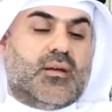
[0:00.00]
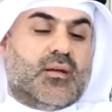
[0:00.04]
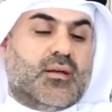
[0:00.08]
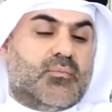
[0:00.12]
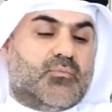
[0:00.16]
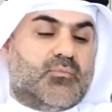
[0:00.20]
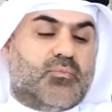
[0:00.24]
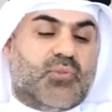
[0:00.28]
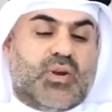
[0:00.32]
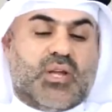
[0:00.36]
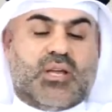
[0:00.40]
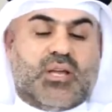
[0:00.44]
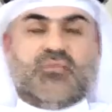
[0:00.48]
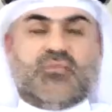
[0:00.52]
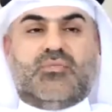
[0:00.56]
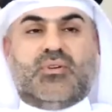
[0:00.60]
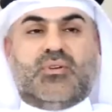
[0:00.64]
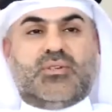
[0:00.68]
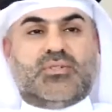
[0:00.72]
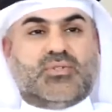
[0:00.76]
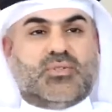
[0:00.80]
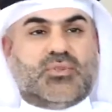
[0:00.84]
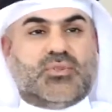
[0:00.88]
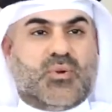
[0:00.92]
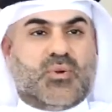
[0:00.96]

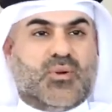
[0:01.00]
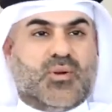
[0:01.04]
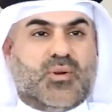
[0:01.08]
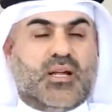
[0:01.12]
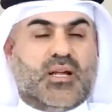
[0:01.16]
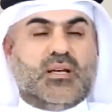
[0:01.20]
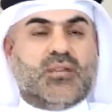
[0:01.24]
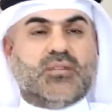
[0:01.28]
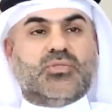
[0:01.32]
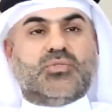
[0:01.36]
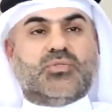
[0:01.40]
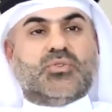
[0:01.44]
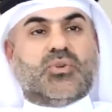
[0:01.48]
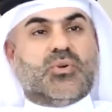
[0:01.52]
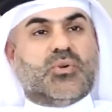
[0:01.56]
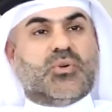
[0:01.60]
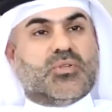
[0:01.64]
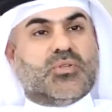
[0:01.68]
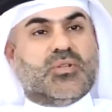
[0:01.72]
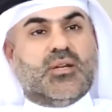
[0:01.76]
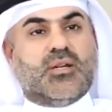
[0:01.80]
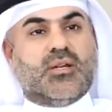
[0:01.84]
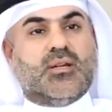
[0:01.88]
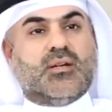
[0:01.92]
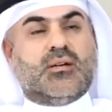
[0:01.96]
breakfast or lunch or
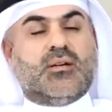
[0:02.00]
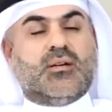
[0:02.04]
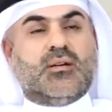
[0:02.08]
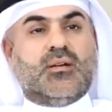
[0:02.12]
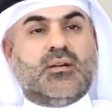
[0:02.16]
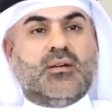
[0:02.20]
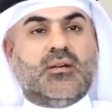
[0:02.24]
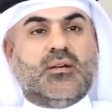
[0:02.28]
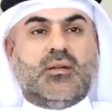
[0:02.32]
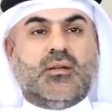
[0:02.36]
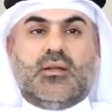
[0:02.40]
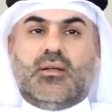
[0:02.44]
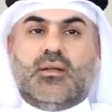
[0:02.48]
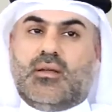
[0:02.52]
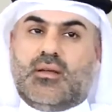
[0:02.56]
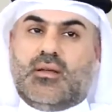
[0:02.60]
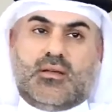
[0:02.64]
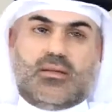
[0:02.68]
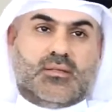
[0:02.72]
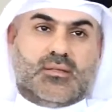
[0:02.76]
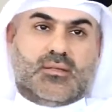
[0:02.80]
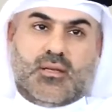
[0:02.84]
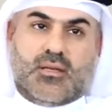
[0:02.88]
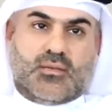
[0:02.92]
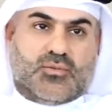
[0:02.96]
dinner,
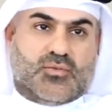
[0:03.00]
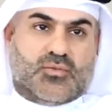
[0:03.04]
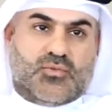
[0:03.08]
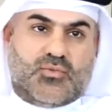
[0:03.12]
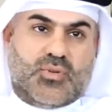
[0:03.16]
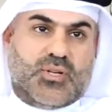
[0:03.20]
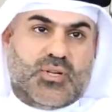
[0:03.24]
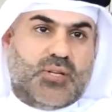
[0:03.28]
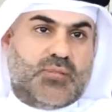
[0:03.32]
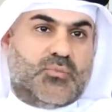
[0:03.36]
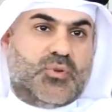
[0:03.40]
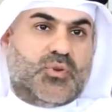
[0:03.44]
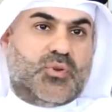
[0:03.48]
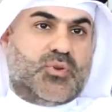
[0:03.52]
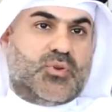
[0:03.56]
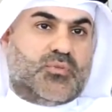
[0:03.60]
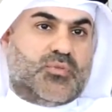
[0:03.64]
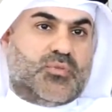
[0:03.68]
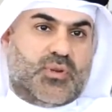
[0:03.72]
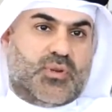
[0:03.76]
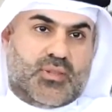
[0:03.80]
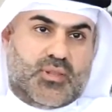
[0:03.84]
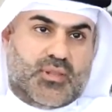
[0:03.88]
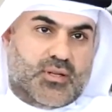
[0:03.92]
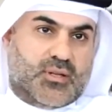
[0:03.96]
it's really
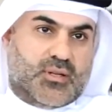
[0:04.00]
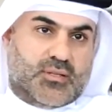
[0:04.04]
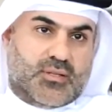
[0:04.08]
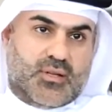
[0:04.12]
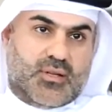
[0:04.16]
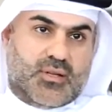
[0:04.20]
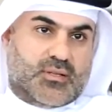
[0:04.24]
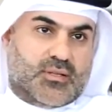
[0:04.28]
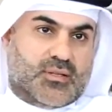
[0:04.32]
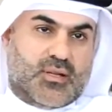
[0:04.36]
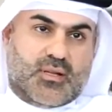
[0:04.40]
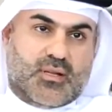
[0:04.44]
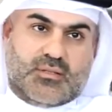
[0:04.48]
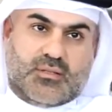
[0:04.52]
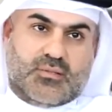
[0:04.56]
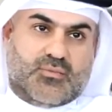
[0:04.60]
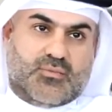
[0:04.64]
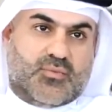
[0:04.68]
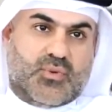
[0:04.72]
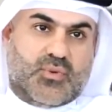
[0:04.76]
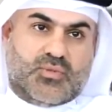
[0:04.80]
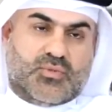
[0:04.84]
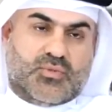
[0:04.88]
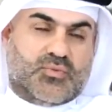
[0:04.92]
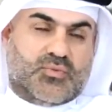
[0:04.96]
beautiful thing.
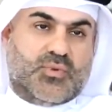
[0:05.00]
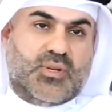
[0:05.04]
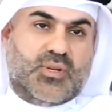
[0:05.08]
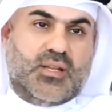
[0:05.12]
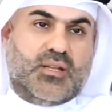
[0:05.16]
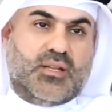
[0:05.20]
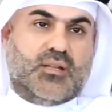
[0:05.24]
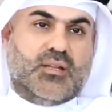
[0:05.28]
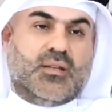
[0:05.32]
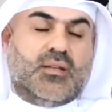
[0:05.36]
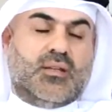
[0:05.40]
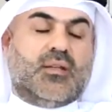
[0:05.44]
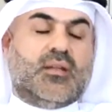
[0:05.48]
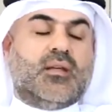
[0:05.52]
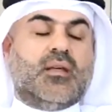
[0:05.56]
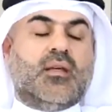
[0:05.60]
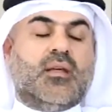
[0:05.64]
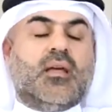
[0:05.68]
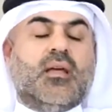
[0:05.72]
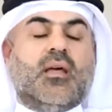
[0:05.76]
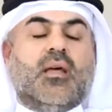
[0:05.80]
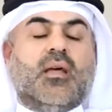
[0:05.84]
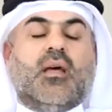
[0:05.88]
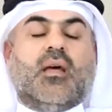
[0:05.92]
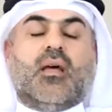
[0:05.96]
It's really
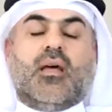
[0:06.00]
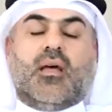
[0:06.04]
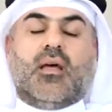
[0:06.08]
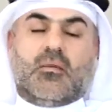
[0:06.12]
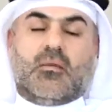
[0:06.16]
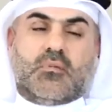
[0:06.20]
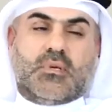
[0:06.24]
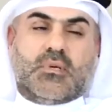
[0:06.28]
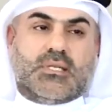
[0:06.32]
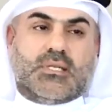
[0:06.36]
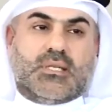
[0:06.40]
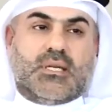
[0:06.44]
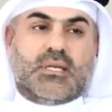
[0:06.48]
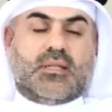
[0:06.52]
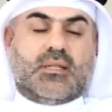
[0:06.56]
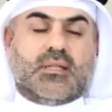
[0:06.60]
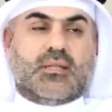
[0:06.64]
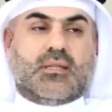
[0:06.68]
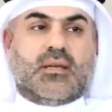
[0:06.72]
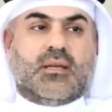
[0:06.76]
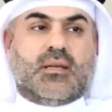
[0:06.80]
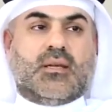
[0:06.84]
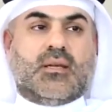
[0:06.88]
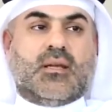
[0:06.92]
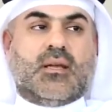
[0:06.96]
amazing
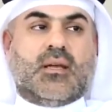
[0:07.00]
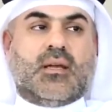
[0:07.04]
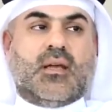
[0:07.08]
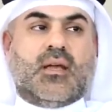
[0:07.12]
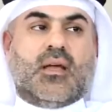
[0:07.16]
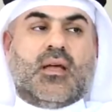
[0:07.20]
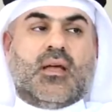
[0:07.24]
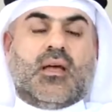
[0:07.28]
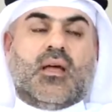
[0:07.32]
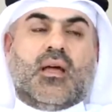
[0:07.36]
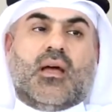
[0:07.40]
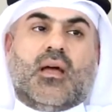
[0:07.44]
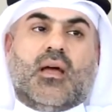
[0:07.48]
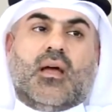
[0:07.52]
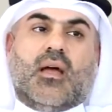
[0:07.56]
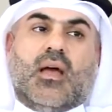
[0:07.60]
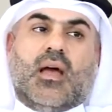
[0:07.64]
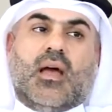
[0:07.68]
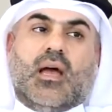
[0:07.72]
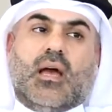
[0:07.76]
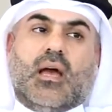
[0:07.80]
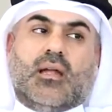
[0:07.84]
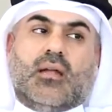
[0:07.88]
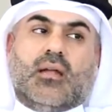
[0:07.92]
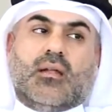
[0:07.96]
thing.
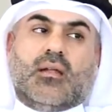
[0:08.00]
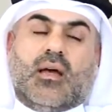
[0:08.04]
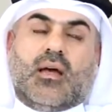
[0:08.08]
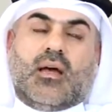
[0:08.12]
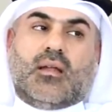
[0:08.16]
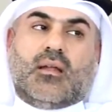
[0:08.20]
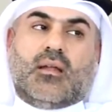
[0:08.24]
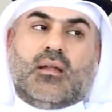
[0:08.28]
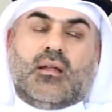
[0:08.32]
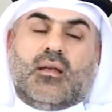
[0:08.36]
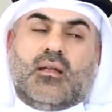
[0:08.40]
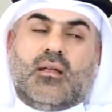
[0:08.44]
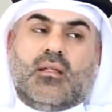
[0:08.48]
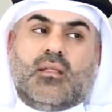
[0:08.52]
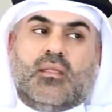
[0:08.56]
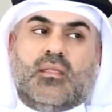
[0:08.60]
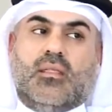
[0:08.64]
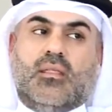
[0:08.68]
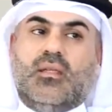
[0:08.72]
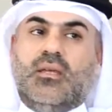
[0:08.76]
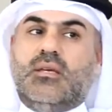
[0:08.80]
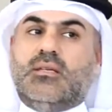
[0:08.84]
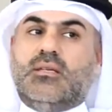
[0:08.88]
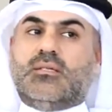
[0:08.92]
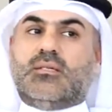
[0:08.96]
And
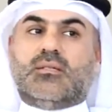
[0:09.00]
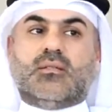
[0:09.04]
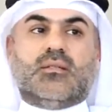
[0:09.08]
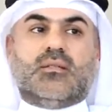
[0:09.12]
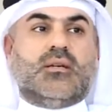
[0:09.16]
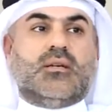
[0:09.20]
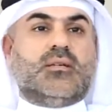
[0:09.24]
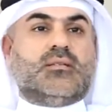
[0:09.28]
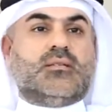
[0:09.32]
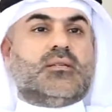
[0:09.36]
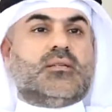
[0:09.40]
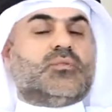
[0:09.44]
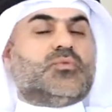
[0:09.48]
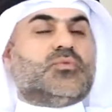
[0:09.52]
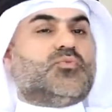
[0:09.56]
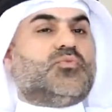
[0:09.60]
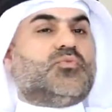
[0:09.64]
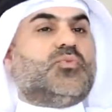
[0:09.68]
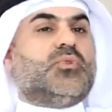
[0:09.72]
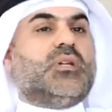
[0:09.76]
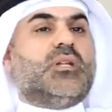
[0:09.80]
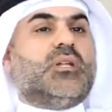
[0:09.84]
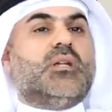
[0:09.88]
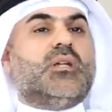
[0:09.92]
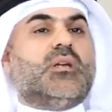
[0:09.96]
these things, it
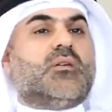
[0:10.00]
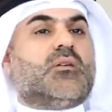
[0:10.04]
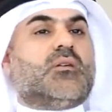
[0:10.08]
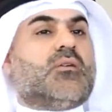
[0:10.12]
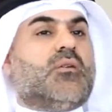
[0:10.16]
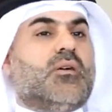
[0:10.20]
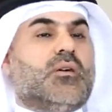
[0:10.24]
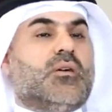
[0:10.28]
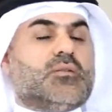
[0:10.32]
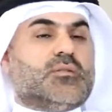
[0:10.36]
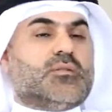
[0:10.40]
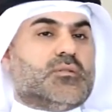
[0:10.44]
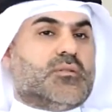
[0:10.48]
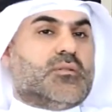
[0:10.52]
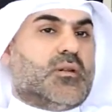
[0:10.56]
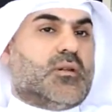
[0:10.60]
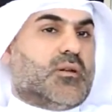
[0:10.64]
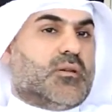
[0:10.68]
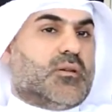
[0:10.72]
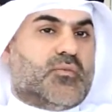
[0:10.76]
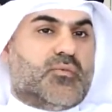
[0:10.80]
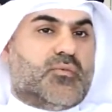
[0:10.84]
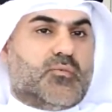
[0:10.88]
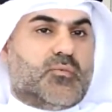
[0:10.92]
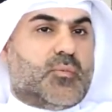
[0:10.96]
really cost a lot
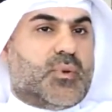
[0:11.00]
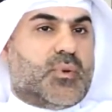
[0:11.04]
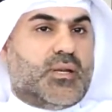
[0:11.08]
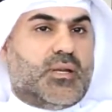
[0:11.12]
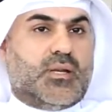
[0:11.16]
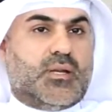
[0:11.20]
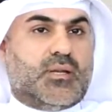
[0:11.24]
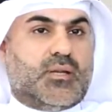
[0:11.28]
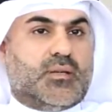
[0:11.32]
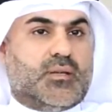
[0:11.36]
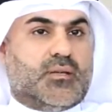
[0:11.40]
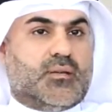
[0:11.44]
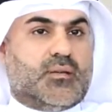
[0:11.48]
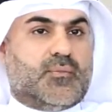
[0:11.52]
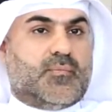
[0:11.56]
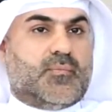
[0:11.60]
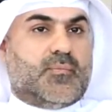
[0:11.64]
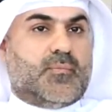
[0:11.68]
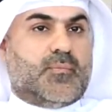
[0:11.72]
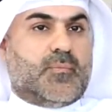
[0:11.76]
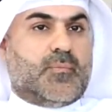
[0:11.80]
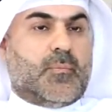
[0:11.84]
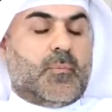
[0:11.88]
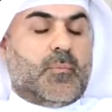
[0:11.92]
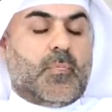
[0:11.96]
of money.
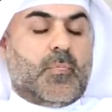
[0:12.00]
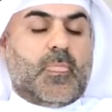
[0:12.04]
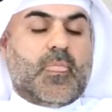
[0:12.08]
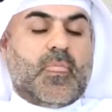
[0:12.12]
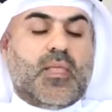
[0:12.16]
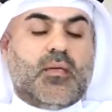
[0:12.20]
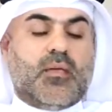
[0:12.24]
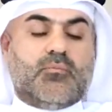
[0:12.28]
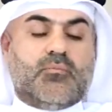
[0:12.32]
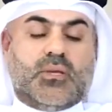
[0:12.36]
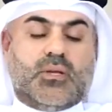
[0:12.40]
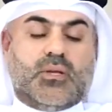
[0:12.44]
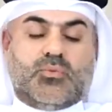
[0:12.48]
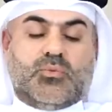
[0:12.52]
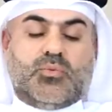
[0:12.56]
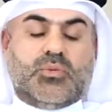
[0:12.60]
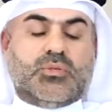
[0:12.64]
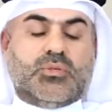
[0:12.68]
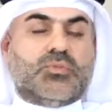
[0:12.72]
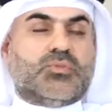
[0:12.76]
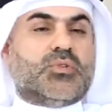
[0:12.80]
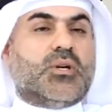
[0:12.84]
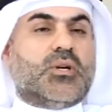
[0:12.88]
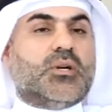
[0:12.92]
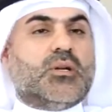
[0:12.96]
But what
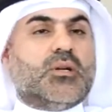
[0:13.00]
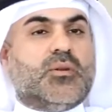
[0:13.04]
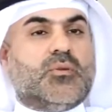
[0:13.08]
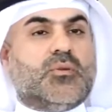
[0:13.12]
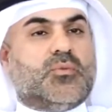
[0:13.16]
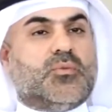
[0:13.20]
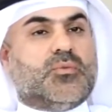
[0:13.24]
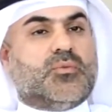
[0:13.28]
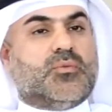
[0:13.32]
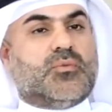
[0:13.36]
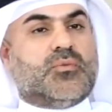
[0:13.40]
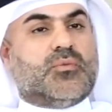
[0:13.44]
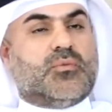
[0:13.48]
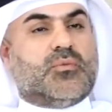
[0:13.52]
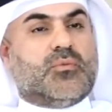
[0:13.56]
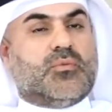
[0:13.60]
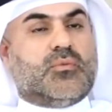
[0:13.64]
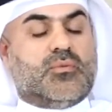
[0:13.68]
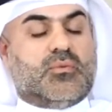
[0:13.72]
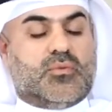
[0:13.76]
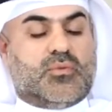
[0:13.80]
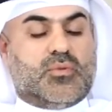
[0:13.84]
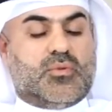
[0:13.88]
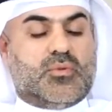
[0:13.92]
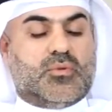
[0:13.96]
we're trying
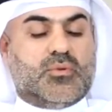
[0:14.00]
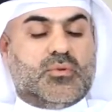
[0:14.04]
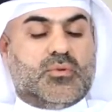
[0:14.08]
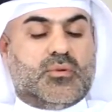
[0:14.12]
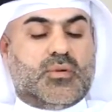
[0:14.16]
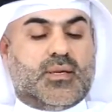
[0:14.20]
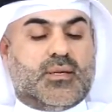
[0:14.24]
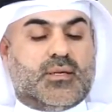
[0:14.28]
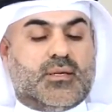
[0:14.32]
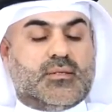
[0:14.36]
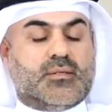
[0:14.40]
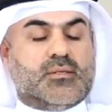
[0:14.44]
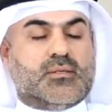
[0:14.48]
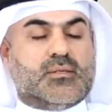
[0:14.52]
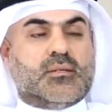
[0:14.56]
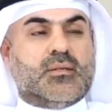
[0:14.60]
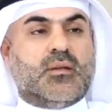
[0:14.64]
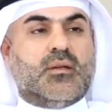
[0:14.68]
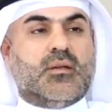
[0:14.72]
to do is,